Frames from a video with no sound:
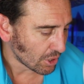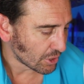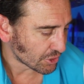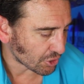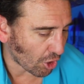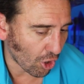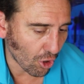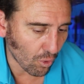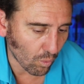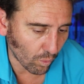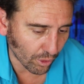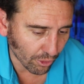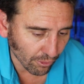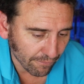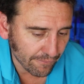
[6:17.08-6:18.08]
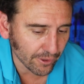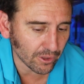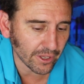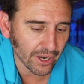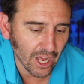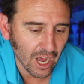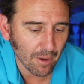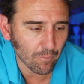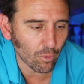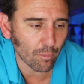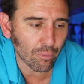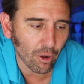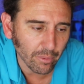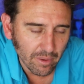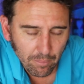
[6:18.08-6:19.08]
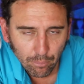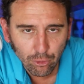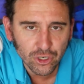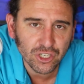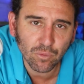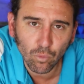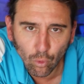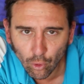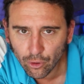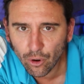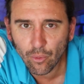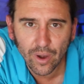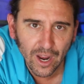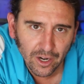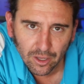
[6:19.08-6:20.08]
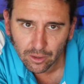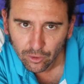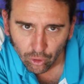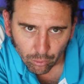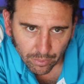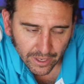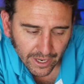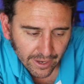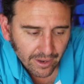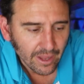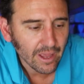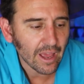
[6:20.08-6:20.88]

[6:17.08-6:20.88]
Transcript: So we'll fill it up, we'll probably push some water around it a little bit,